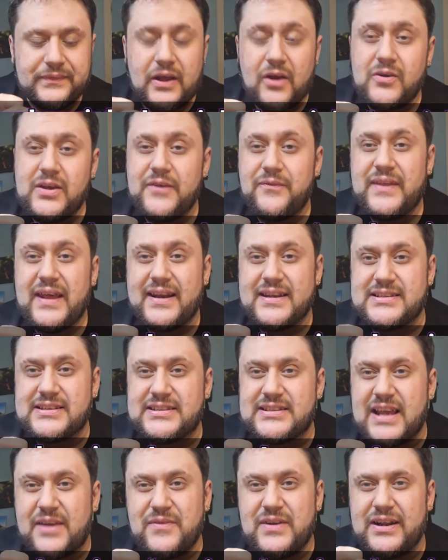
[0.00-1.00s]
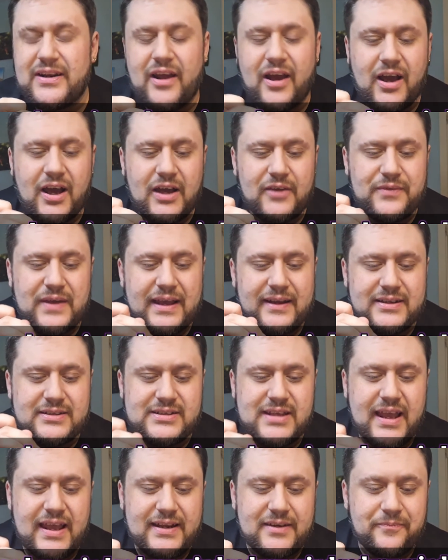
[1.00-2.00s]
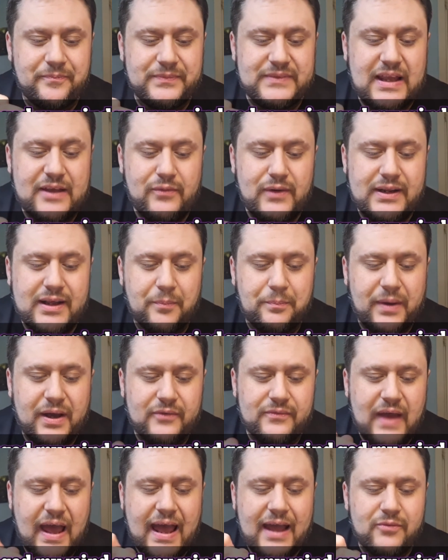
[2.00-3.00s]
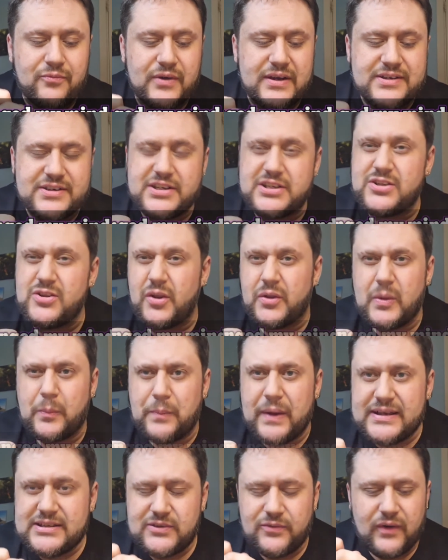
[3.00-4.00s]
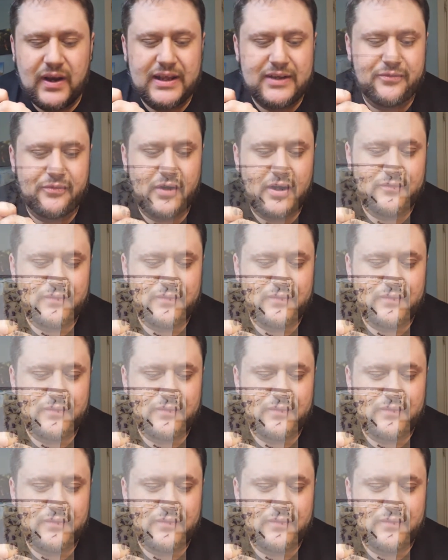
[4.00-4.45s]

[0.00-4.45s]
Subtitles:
I'll give that a 7.5 out of 10. Definitely above average. It's not the best flavour